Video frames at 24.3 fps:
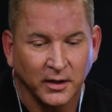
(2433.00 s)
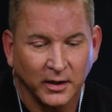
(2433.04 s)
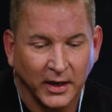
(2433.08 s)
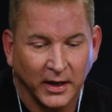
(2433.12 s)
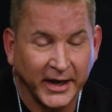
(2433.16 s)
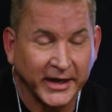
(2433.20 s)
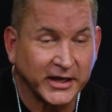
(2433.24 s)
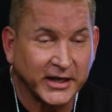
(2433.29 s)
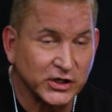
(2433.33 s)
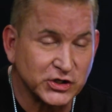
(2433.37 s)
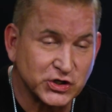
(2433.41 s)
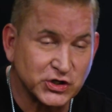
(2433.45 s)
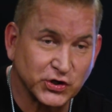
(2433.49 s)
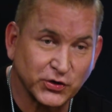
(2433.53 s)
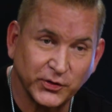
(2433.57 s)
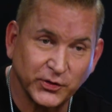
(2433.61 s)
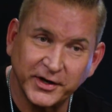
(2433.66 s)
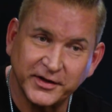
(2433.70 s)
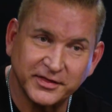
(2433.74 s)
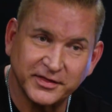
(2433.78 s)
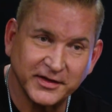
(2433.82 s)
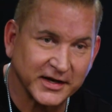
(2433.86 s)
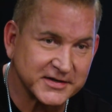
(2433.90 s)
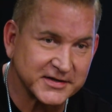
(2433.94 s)
I could
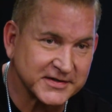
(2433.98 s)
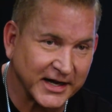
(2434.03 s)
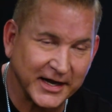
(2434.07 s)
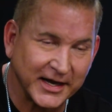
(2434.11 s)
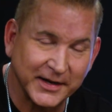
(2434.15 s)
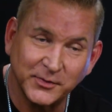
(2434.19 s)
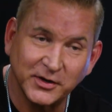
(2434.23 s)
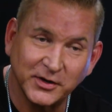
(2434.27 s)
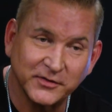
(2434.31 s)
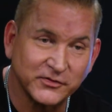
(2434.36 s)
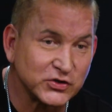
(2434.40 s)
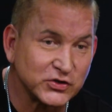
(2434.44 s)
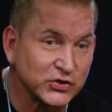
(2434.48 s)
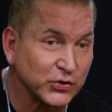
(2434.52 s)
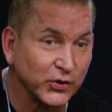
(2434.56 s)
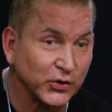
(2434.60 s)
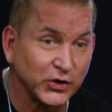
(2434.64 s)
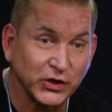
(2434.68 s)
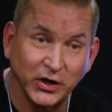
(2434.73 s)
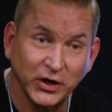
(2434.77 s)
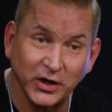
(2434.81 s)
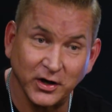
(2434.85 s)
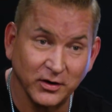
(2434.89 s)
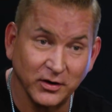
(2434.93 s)
shrink that time even to a
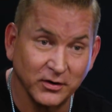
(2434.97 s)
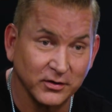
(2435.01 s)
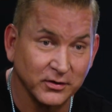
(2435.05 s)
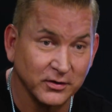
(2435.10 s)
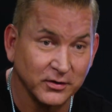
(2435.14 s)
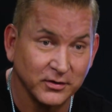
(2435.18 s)
year